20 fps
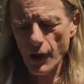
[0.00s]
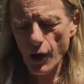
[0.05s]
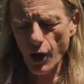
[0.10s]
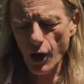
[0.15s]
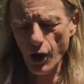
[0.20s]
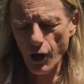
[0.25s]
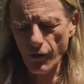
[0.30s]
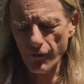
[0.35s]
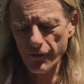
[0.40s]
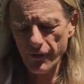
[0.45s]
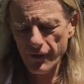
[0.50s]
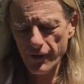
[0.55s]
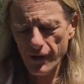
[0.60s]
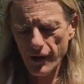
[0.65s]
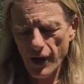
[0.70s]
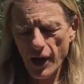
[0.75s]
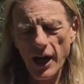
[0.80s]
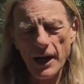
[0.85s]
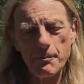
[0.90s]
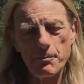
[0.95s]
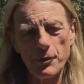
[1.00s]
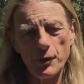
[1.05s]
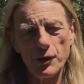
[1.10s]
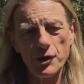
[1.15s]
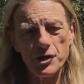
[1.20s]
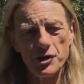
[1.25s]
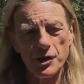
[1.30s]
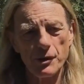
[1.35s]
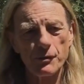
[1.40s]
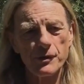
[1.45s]
of
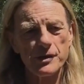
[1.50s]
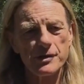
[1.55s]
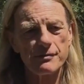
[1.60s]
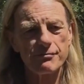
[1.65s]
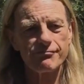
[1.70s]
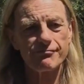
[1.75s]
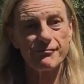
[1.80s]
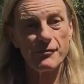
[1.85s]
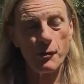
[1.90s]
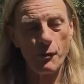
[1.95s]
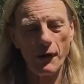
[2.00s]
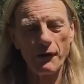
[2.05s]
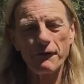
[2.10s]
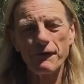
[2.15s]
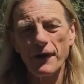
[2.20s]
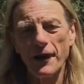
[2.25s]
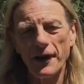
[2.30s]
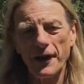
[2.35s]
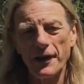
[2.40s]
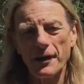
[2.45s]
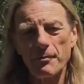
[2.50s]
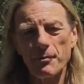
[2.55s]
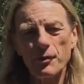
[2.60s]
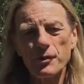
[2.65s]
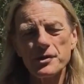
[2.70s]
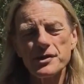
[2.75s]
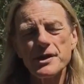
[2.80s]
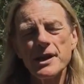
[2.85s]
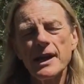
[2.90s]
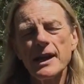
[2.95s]
Hibbertia, which you won't find in the
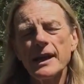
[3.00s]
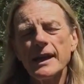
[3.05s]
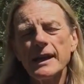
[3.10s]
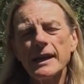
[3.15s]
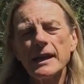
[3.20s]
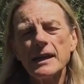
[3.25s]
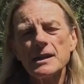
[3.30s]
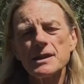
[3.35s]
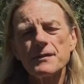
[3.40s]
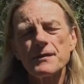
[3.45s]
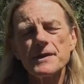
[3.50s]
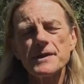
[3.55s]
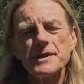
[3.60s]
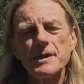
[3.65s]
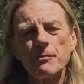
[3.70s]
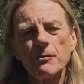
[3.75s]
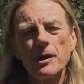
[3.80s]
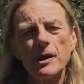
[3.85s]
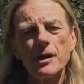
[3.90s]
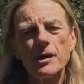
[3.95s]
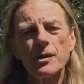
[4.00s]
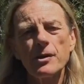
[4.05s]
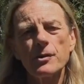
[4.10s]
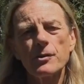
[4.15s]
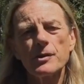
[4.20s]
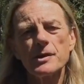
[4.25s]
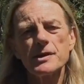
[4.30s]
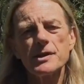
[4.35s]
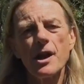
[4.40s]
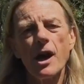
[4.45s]
books, it's for someone
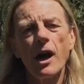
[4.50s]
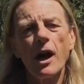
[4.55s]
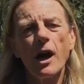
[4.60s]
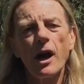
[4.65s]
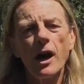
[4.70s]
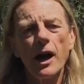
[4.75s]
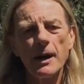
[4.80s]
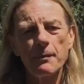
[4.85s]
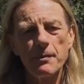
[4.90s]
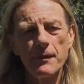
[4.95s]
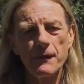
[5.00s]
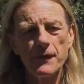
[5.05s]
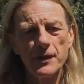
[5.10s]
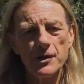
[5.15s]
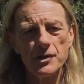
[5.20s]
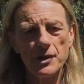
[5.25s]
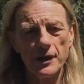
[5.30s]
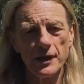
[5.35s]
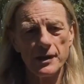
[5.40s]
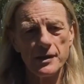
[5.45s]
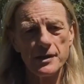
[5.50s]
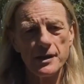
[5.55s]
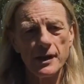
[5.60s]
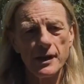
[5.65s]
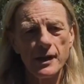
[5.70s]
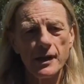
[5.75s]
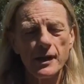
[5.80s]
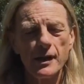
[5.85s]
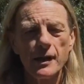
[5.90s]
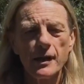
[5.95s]
who is hyper-vigilant.
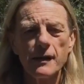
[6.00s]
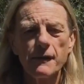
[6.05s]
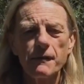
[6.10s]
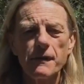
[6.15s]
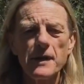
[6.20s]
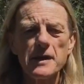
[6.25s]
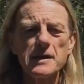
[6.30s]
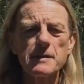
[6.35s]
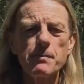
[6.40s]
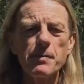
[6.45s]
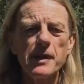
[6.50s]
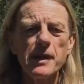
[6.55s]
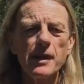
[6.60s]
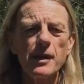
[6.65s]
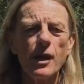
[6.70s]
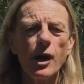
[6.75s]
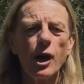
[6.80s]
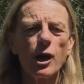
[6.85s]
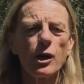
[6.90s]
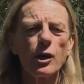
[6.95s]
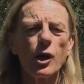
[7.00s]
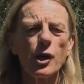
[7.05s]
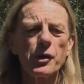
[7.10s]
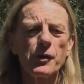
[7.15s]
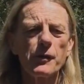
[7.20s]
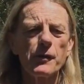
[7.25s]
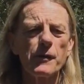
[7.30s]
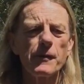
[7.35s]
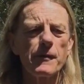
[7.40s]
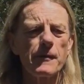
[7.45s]
If there's been a lot
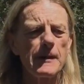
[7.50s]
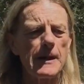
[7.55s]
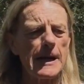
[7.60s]
of